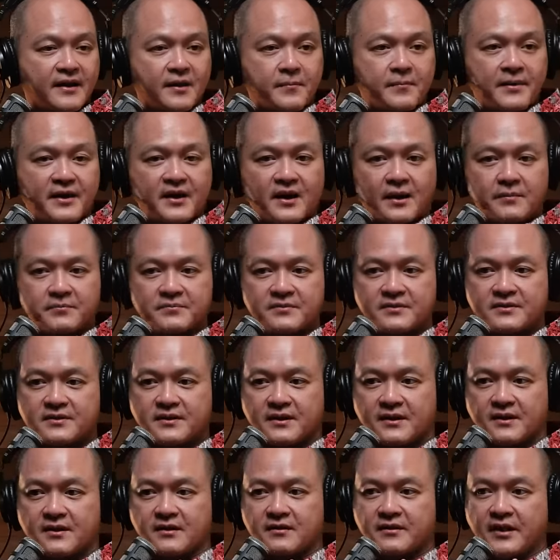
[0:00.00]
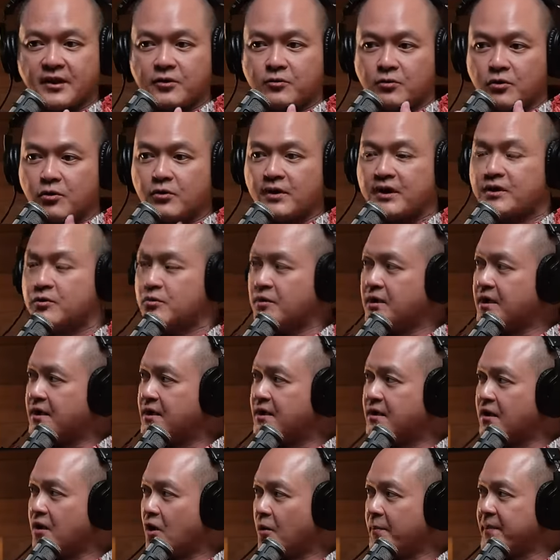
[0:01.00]
then it becomes, uh, then you look into the
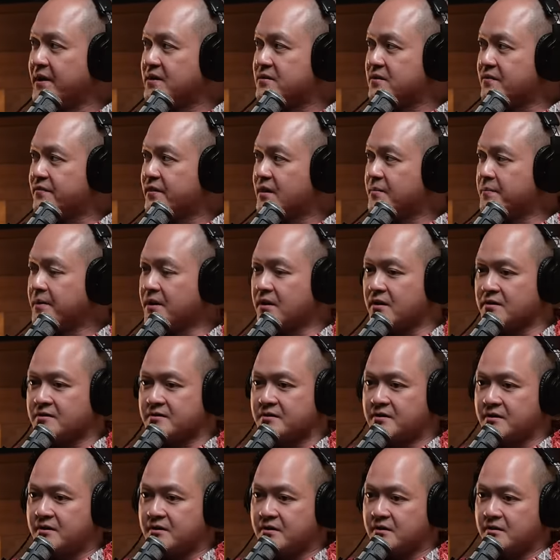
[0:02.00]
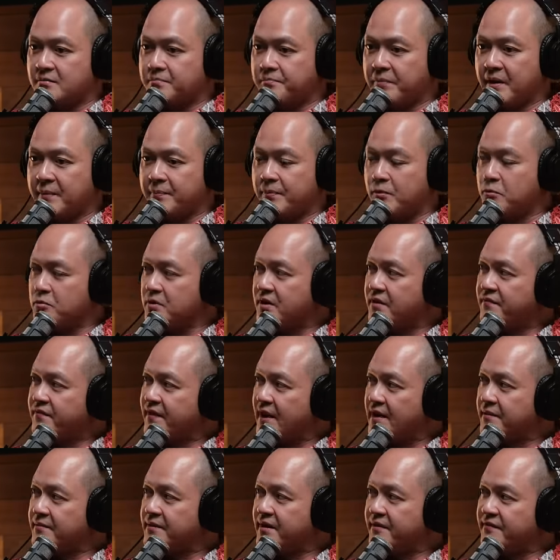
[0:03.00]
economics of it. Because the people who
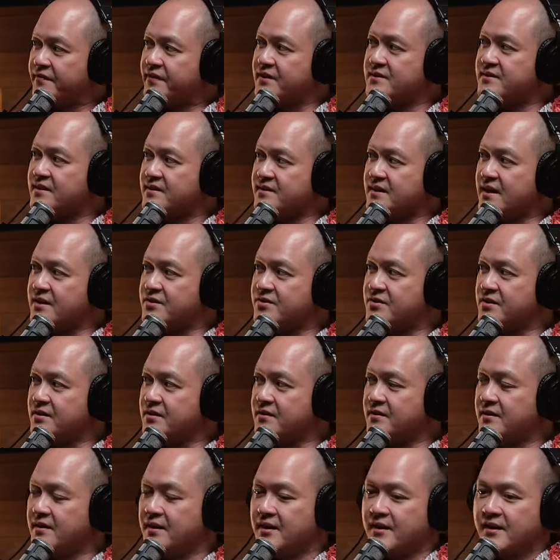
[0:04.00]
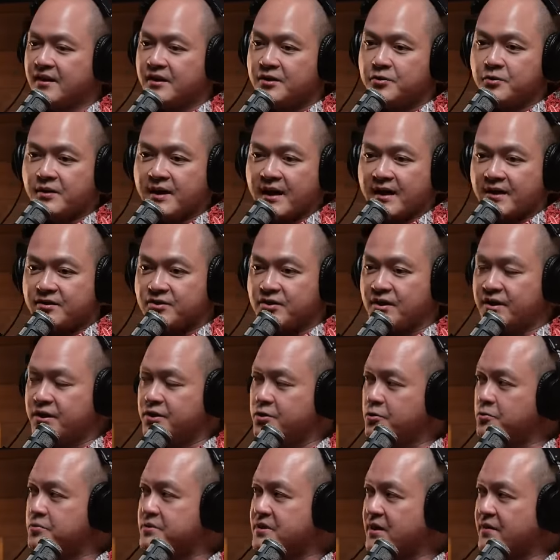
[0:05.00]
developed the physics engine, you can actually
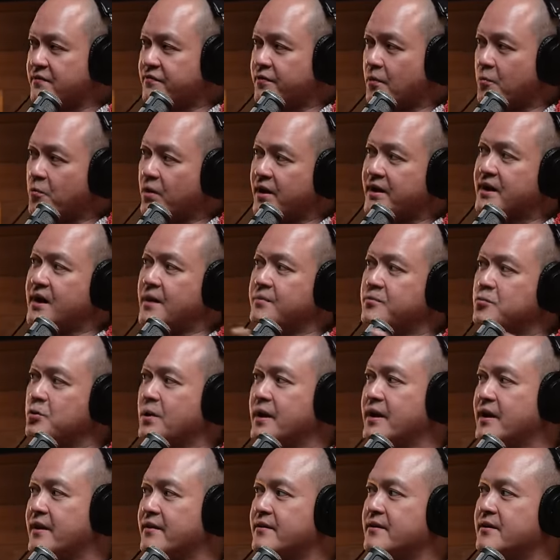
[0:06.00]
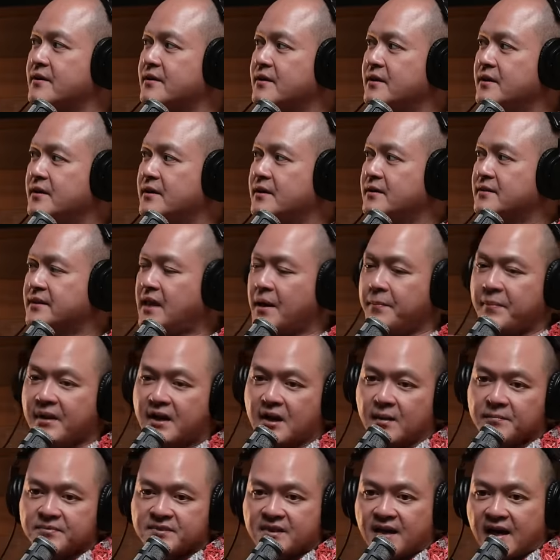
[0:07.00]
use it from one game to another. Mm-hmm. That
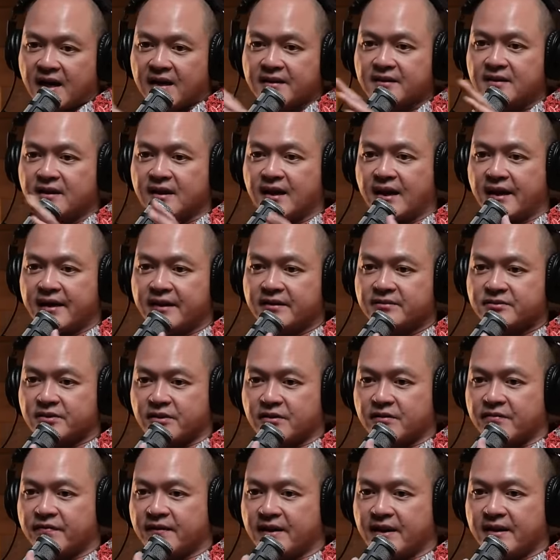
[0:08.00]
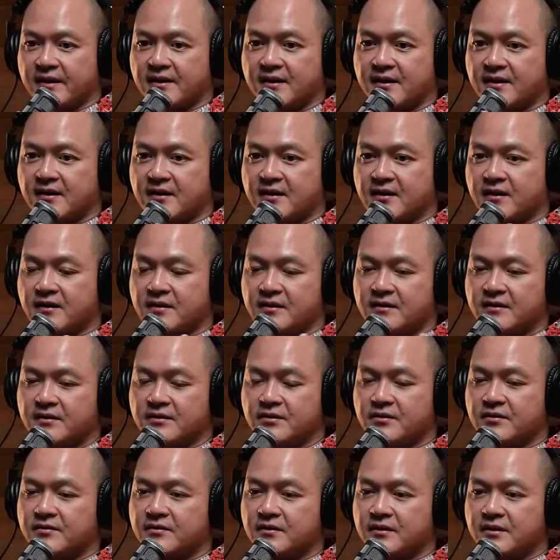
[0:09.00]
becomes the underlying sort of like uh,
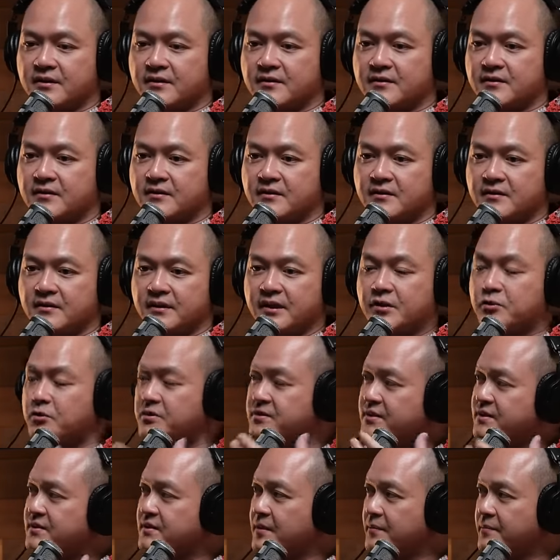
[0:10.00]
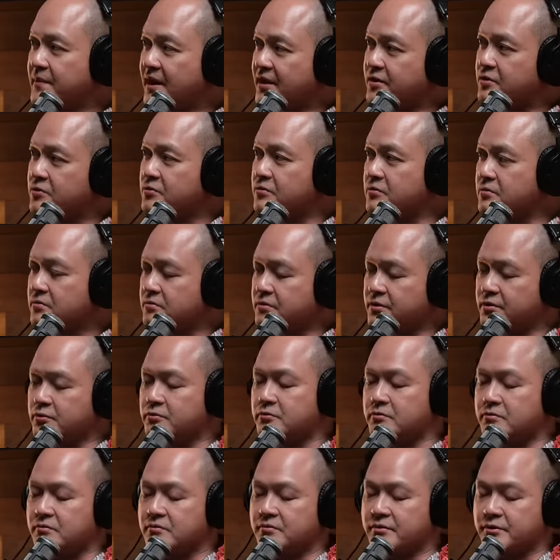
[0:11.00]
you know uh, ecosystem that you
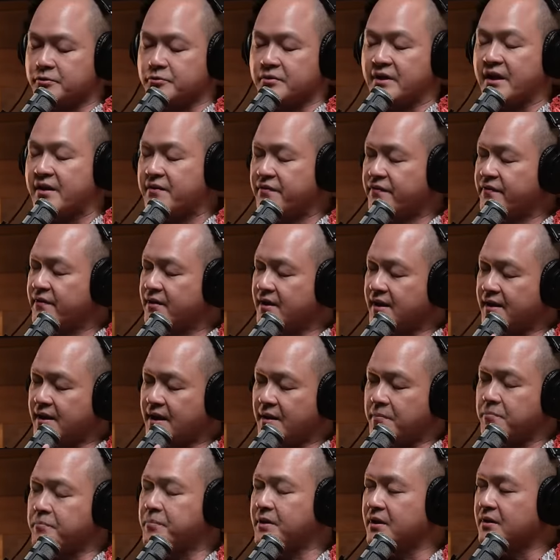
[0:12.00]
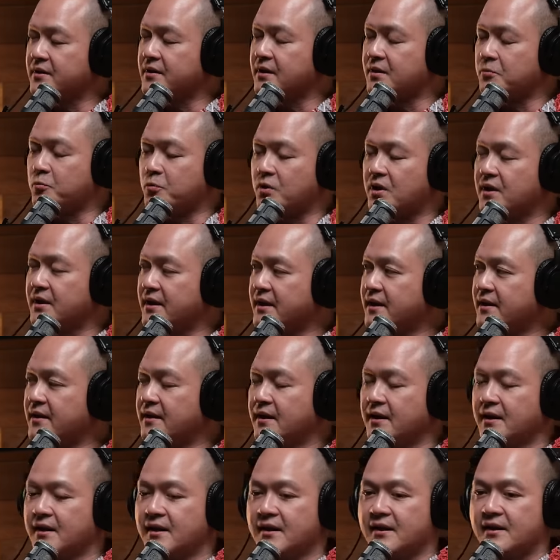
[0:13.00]
you you live and, and build the world in.
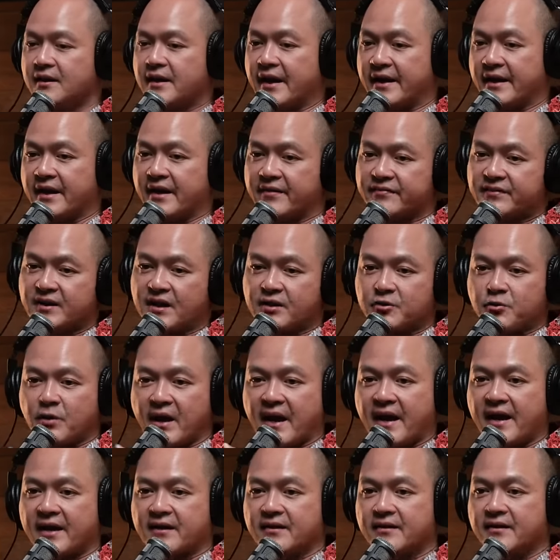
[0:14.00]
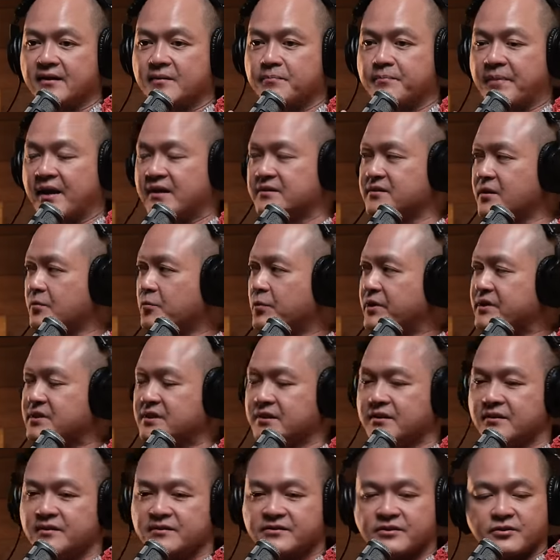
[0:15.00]
Mm-hmm. And then after that, you add in bells and
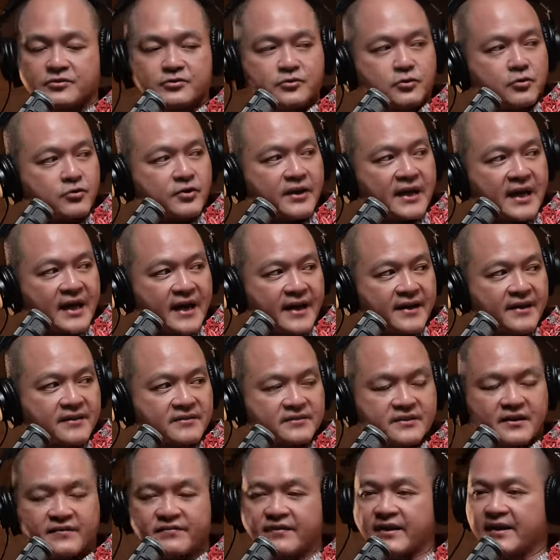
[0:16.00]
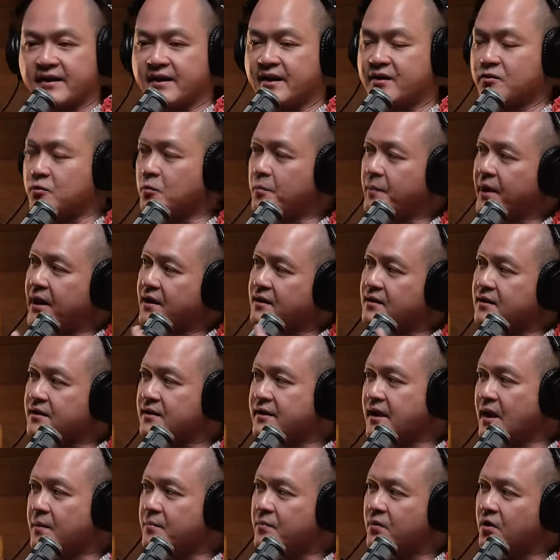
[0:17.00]
whistles, the storyline and stuff like that to make
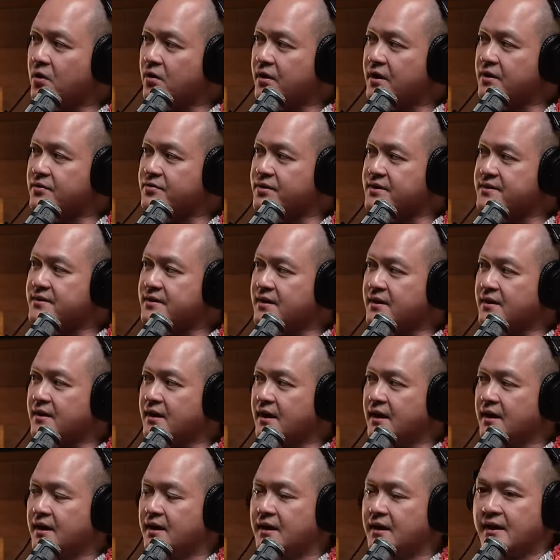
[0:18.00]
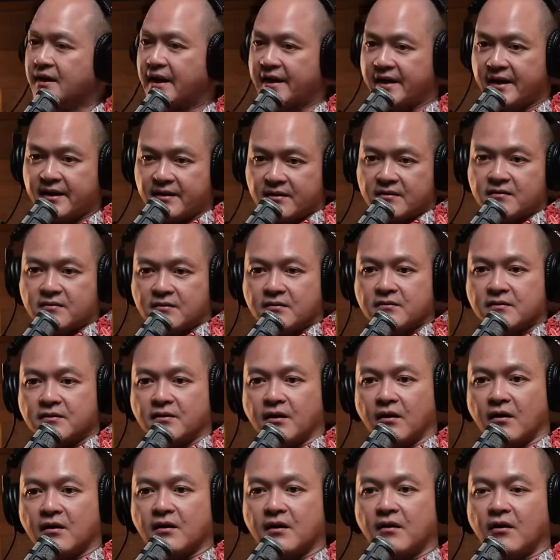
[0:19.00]
the game more interesting. And then
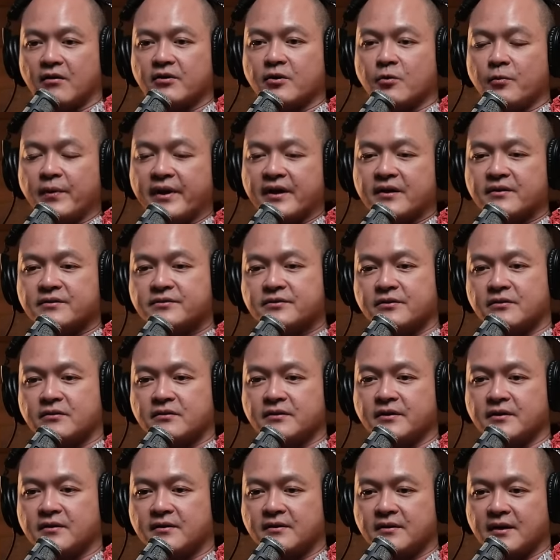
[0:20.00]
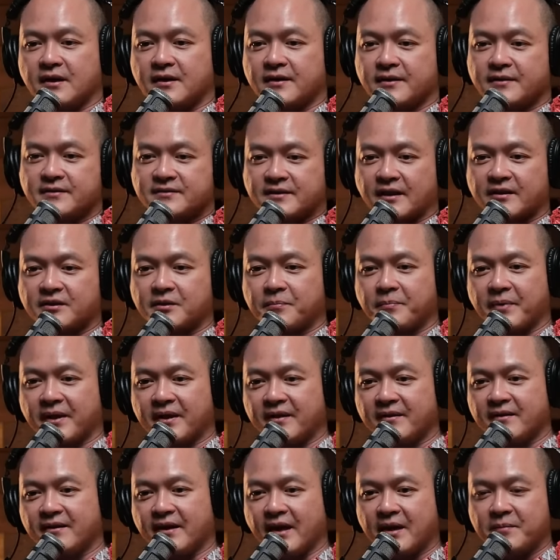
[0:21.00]
along the way also, you know, I started
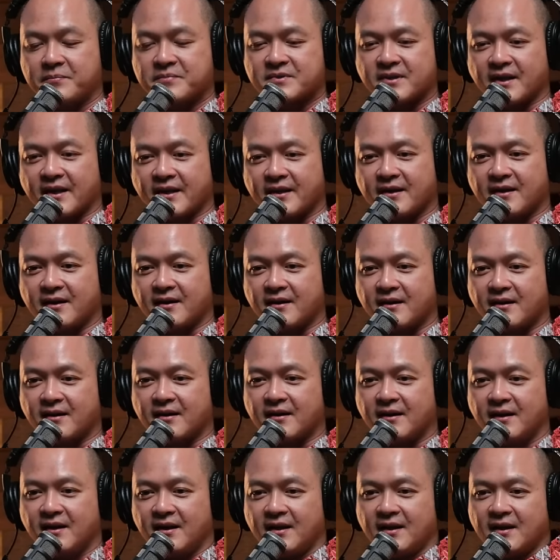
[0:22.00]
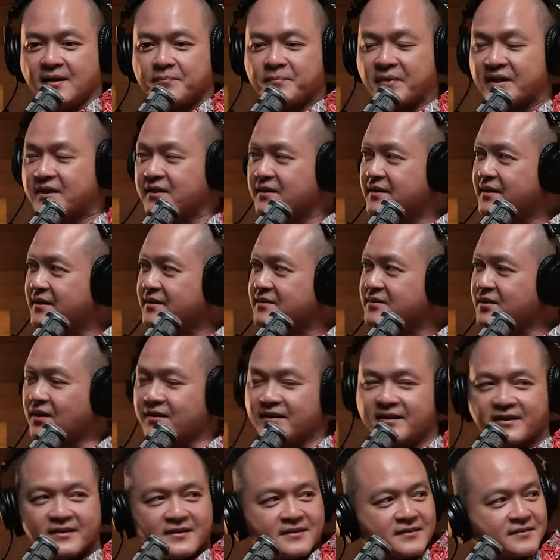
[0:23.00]
playing games like uh, Metal Gear
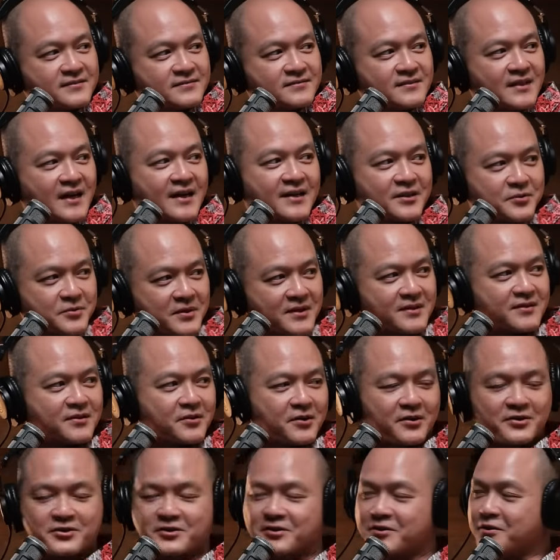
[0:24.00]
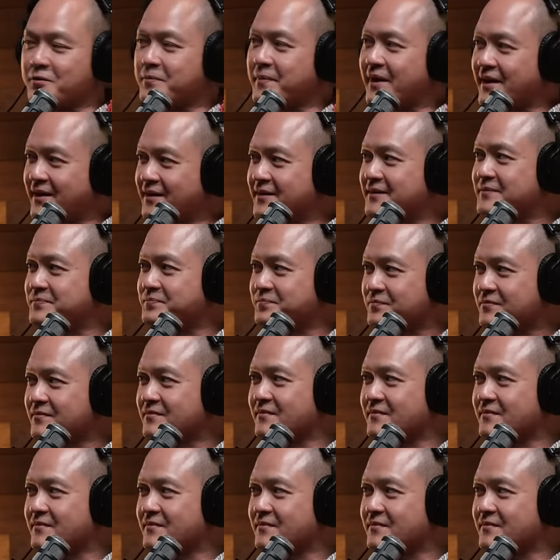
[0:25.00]
Solid. Ah, this one. Oh, I like I like that game.